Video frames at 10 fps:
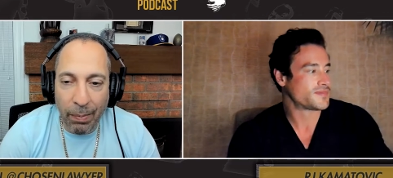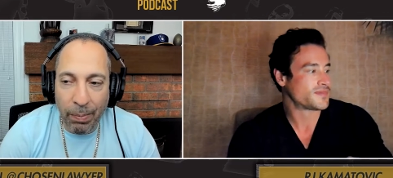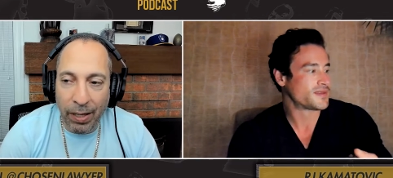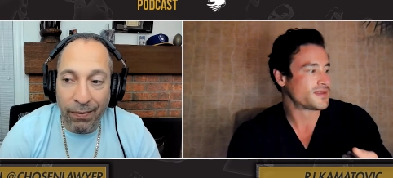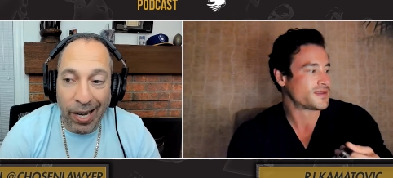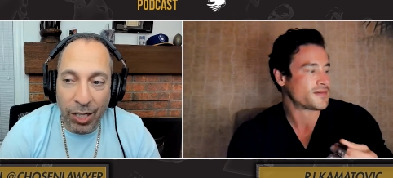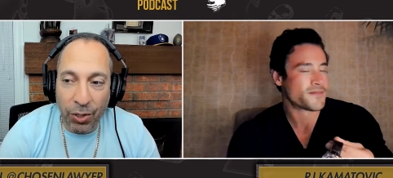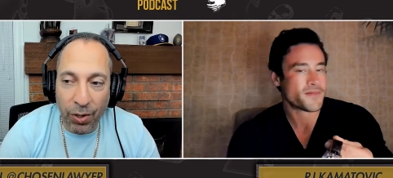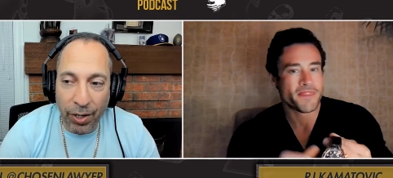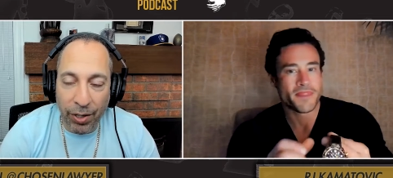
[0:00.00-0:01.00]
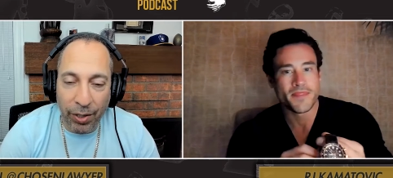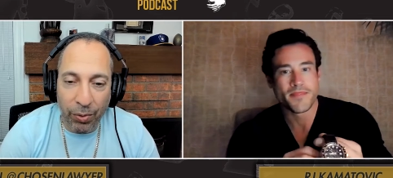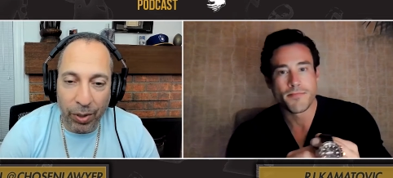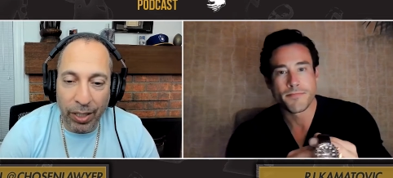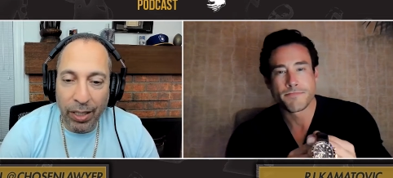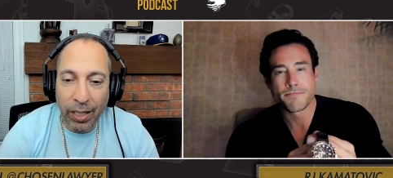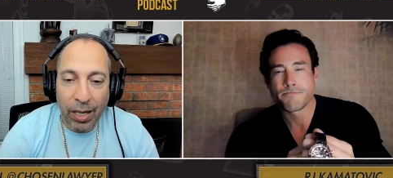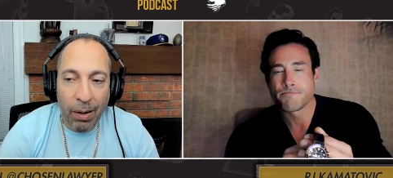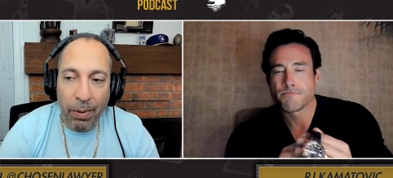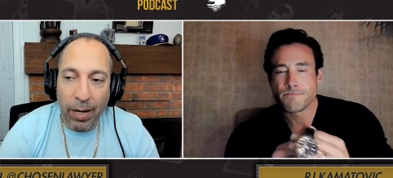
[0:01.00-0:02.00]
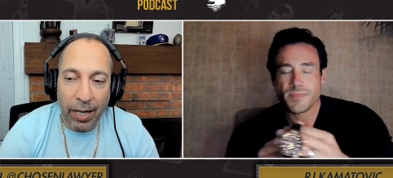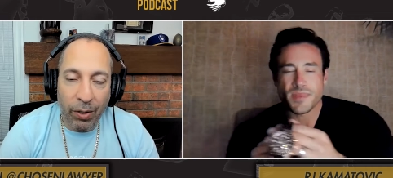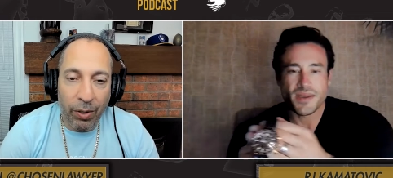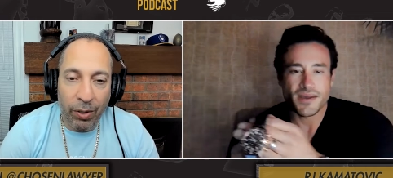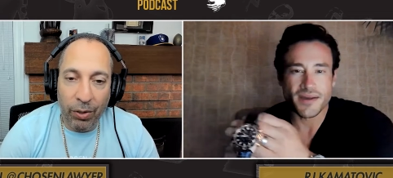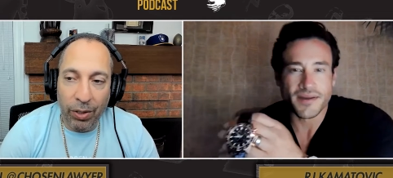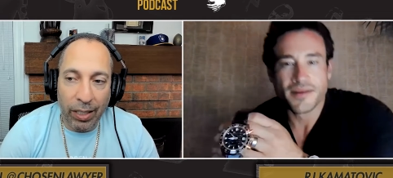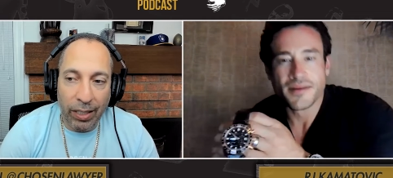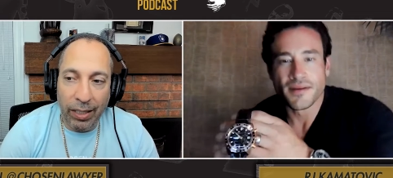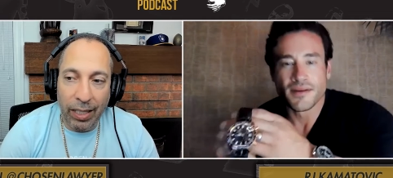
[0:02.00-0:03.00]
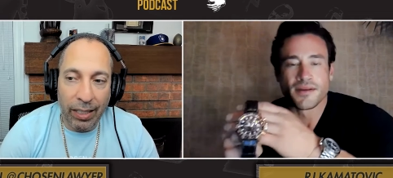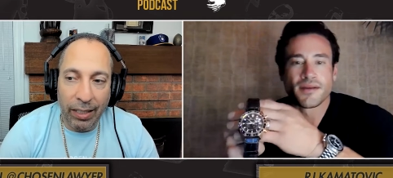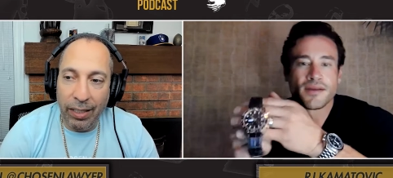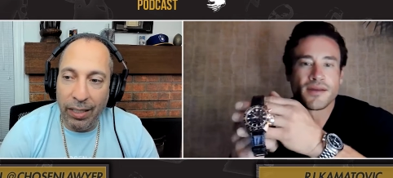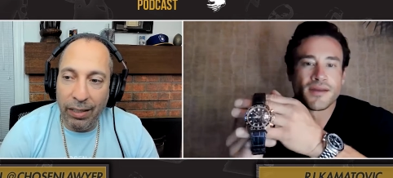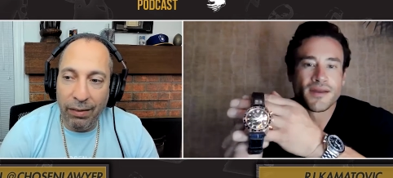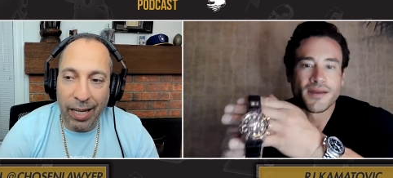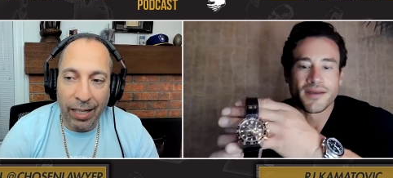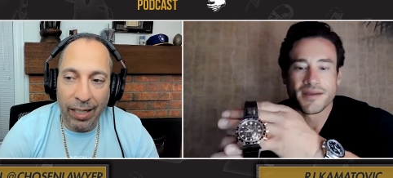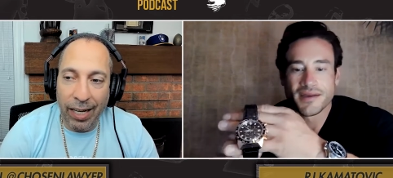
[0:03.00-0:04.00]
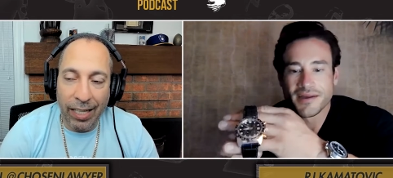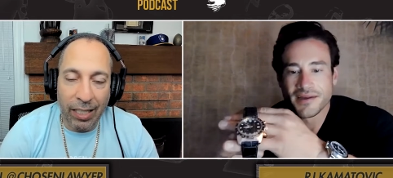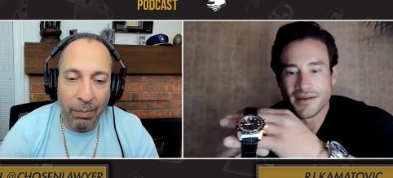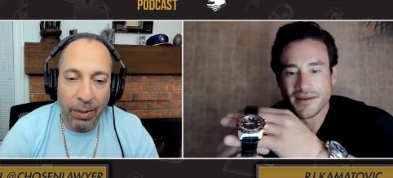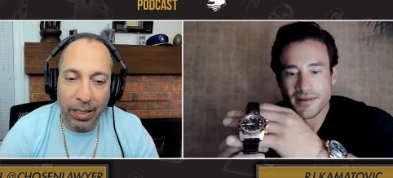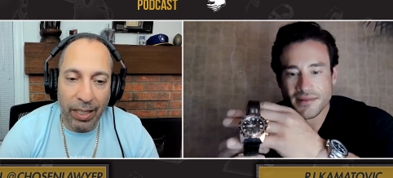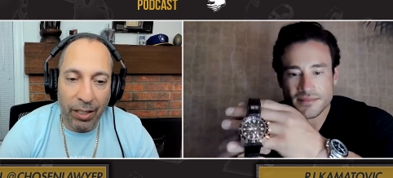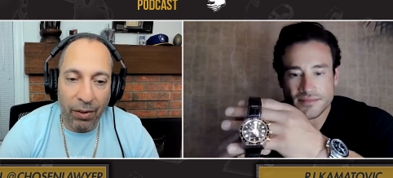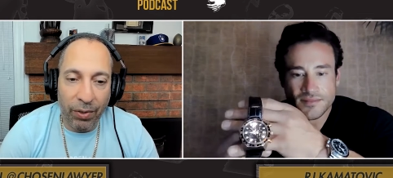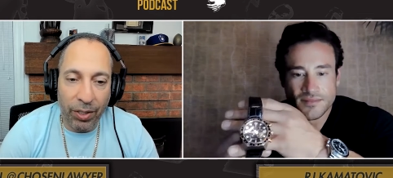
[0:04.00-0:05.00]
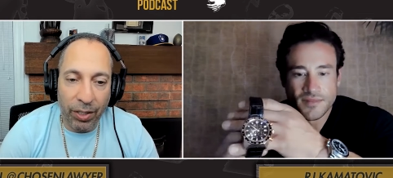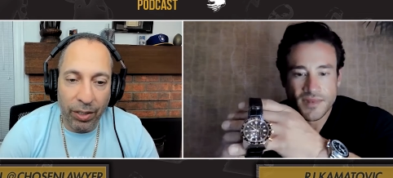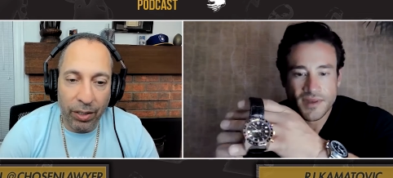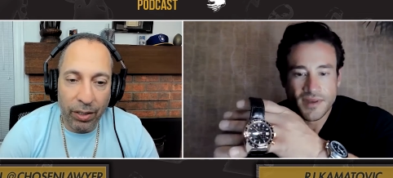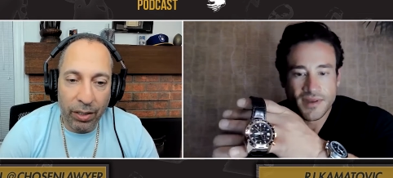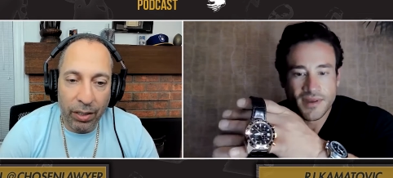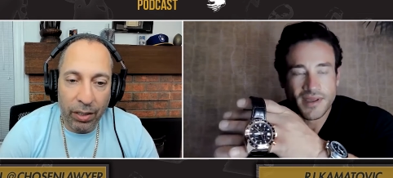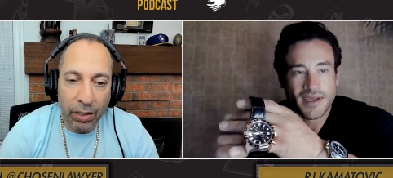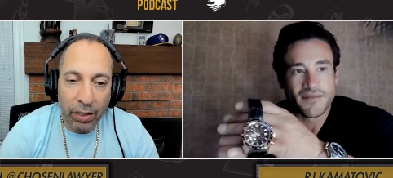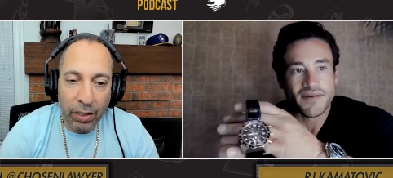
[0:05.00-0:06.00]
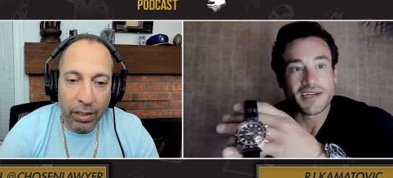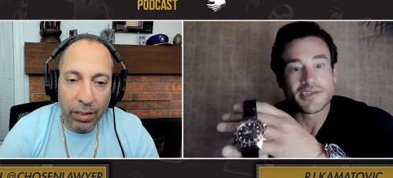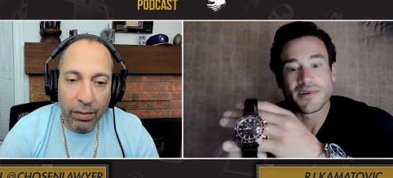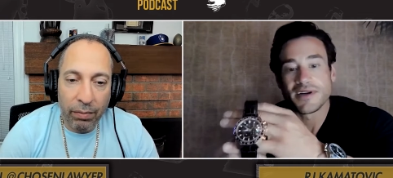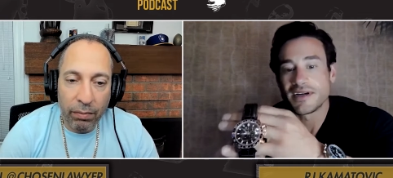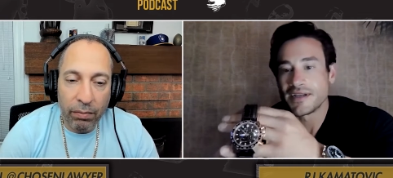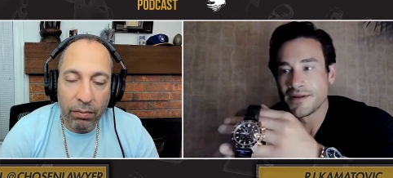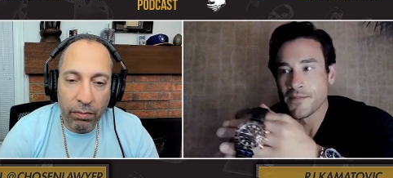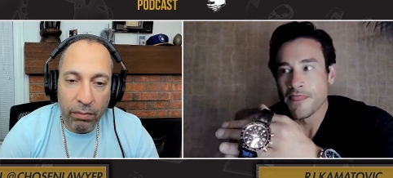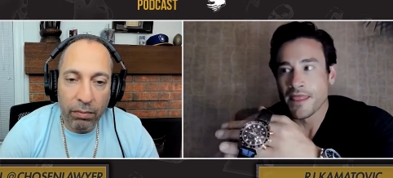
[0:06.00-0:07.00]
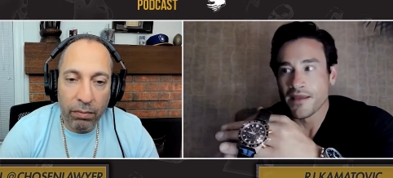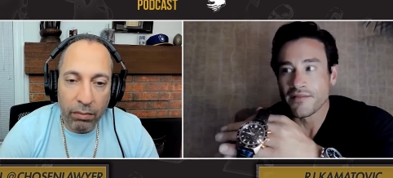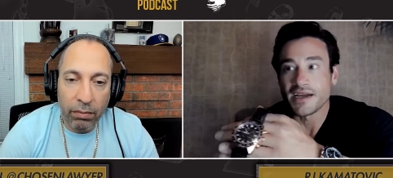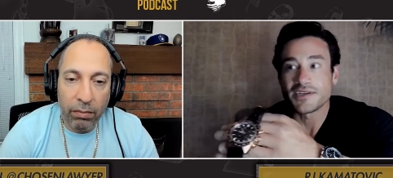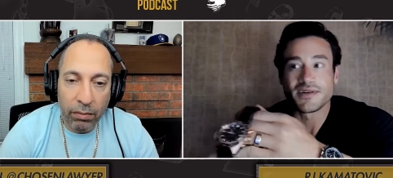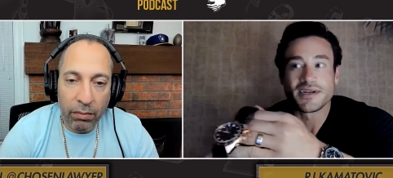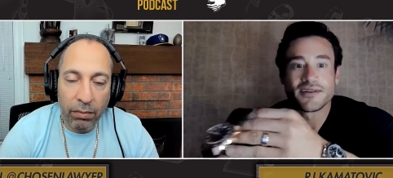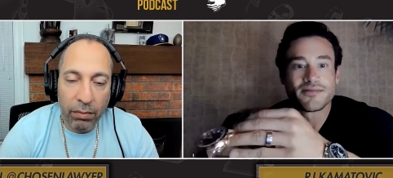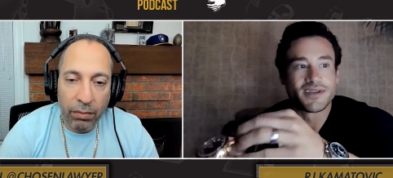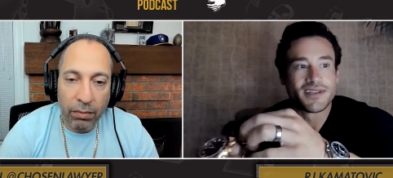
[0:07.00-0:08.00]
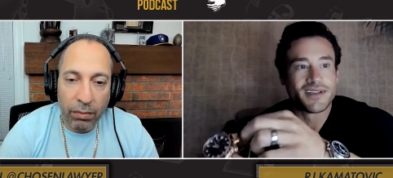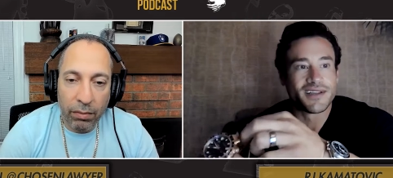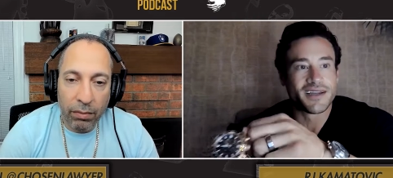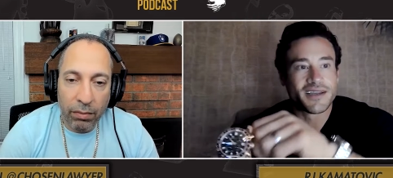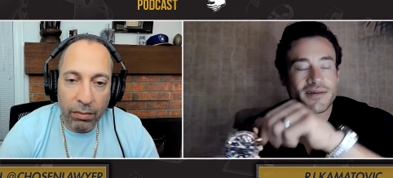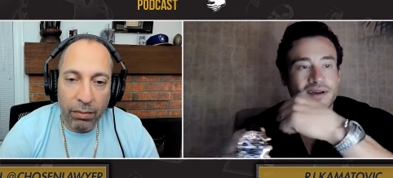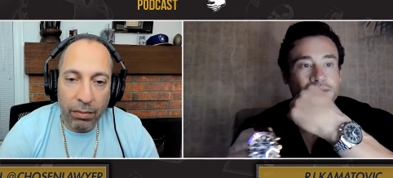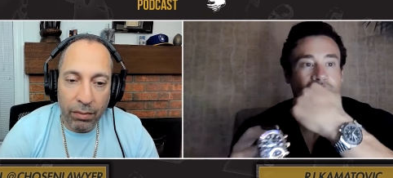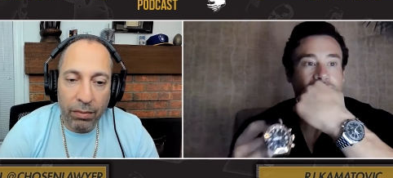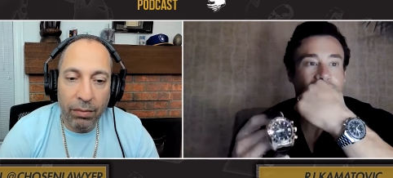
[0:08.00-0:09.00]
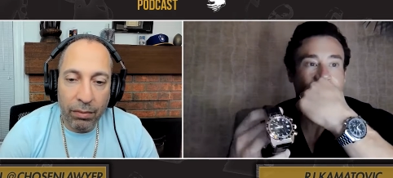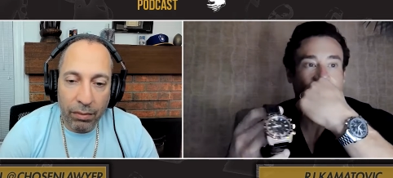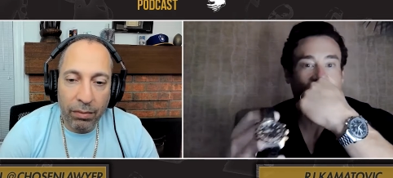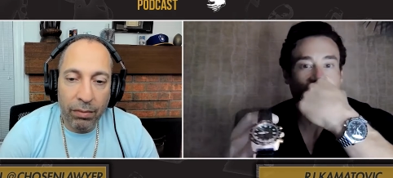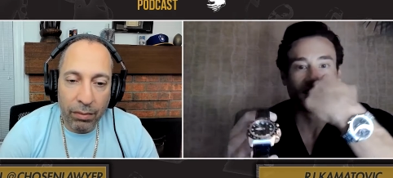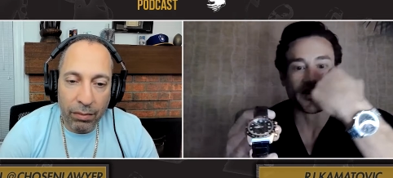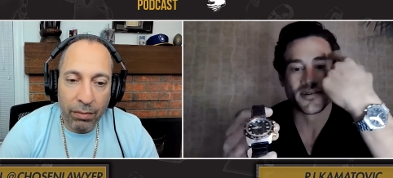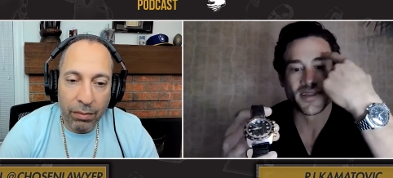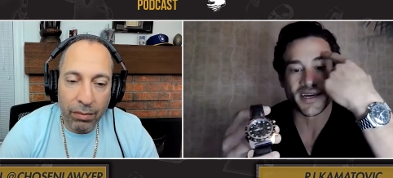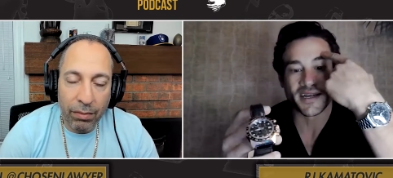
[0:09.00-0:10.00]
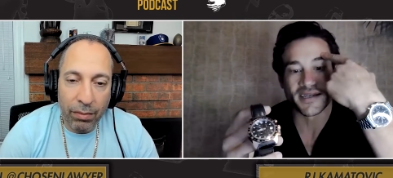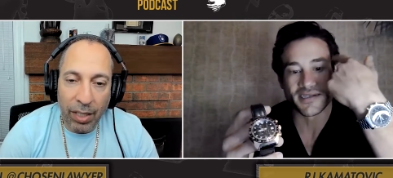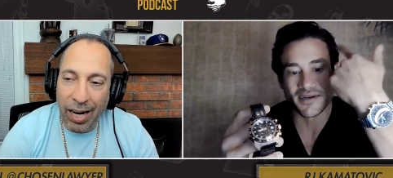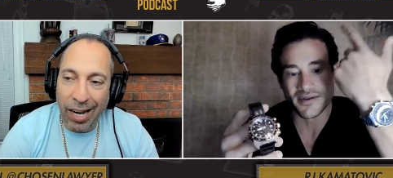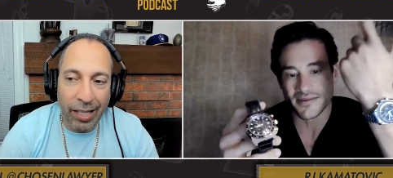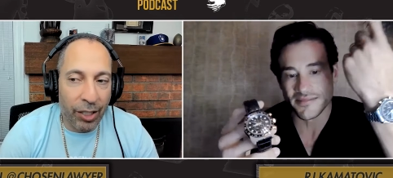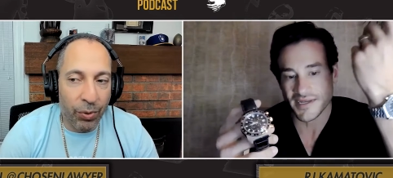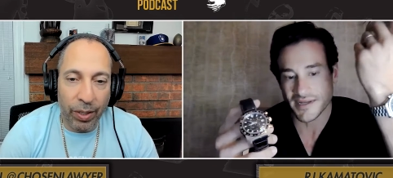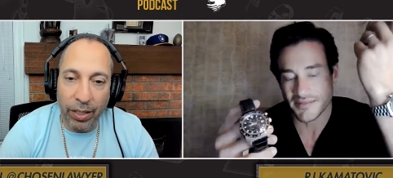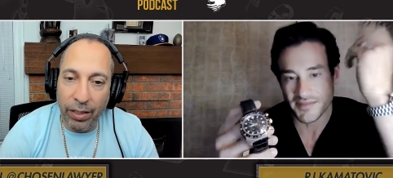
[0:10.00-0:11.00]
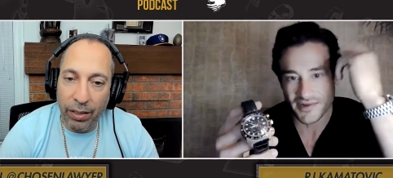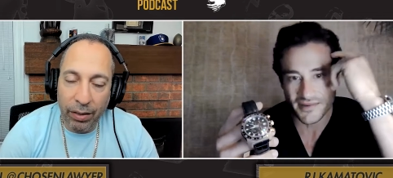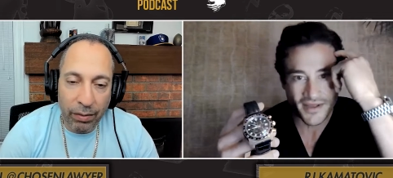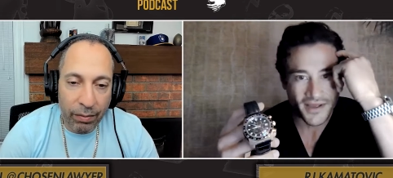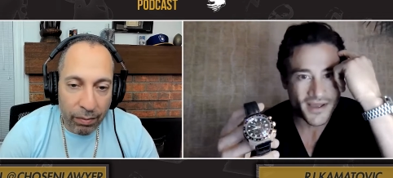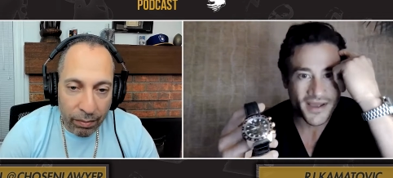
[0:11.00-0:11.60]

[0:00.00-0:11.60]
Speaker 1: AP, and Vacheron are the three. But I agree with yeah. you that that that Lange has yeah. to be in that conversation.
Speaker 2: Yeah, Vacheron, Vacheron, I really like. But, well, there's another brand too that it's highly underrated. From about